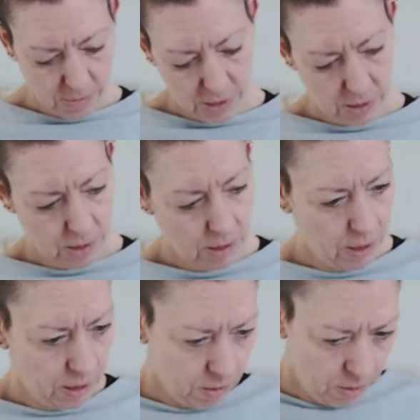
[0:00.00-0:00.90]
Oh, you're the
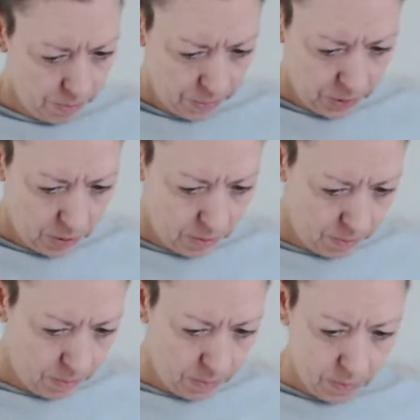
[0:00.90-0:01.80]
other Hobbs.
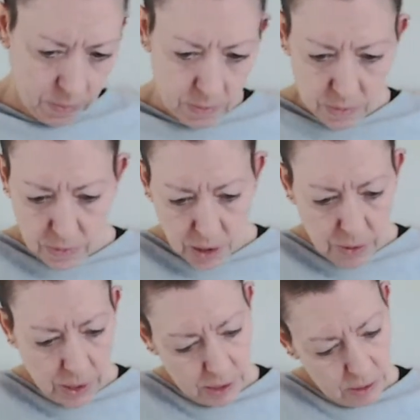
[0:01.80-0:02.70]
Oh,
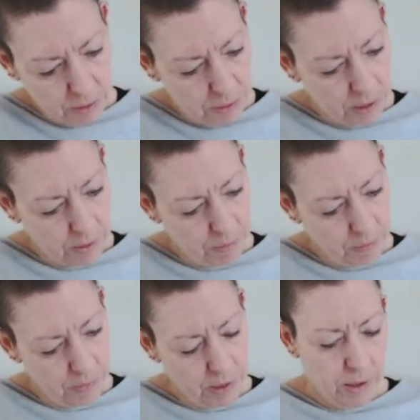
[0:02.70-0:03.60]
yes, you are.
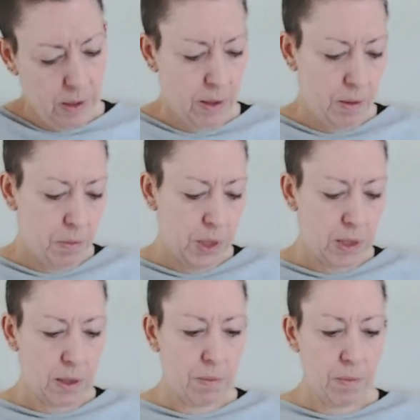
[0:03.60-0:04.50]

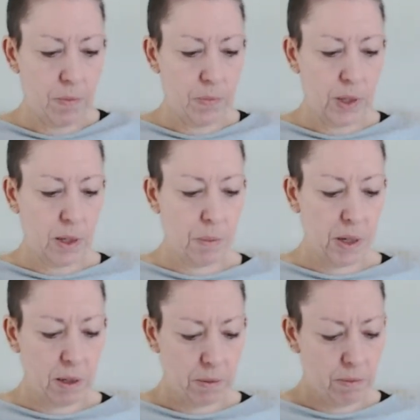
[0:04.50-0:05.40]
Medium. But I
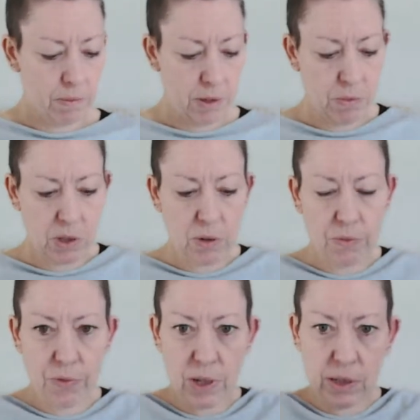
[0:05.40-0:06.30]
mean, I would have
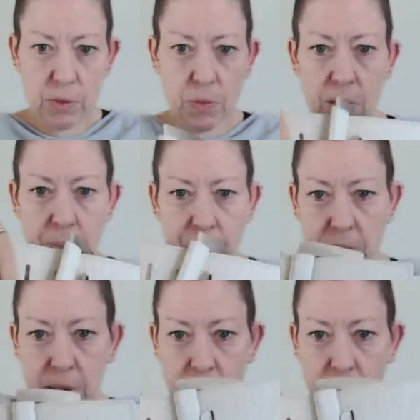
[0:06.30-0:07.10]
gone for a nice wide belt